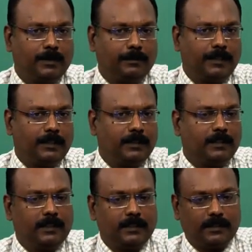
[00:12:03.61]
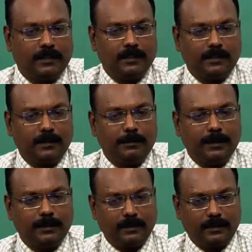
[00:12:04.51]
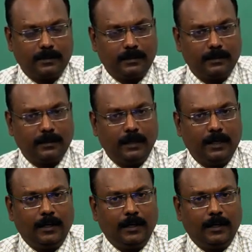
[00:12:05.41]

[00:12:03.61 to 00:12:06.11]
the method that is suggested by Russell.